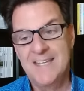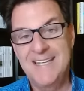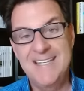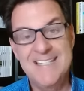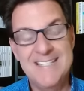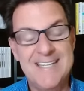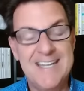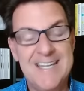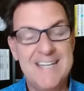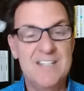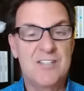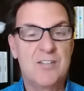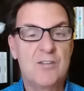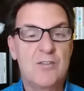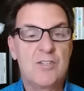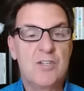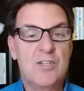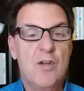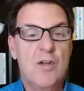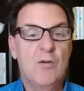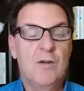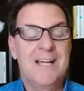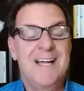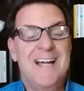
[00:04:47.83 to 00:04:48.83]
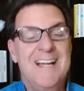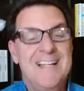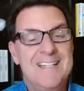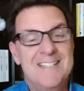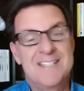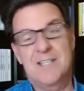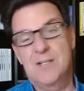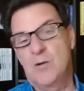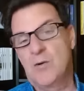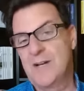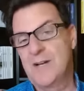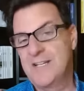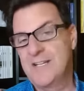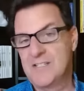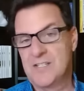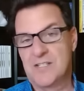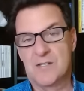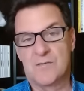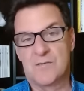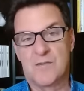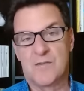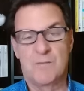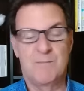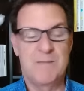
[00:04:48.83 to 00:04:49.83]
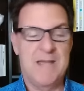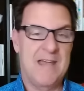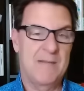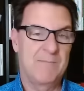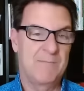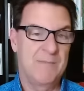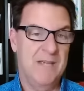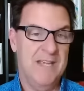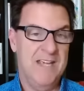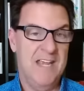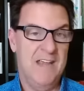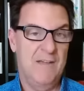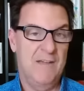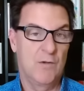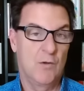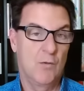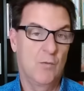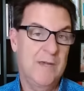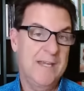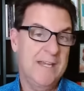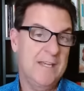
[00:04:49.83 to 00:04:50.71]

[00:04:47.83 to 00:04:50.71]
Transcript: These days, there's no consequences for bad behavior.